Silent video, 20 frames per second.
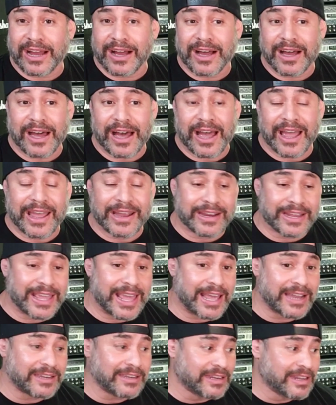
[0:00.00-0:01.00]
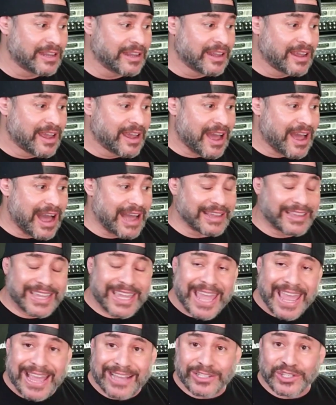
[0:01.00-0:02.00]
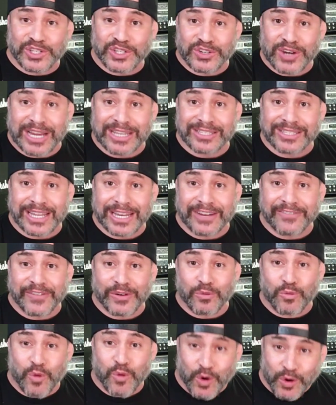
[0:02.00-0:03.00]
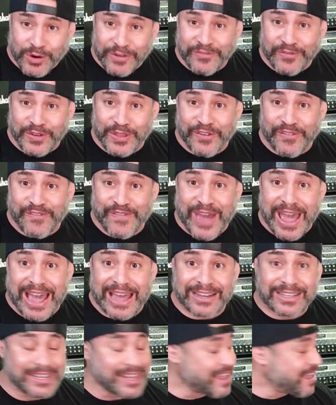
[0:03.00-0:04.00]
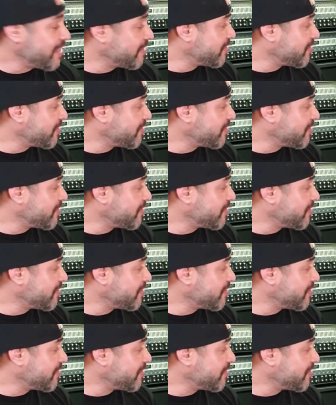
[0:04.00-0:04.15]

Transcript: Uh, and again, I can't stress that if it weren't for the fact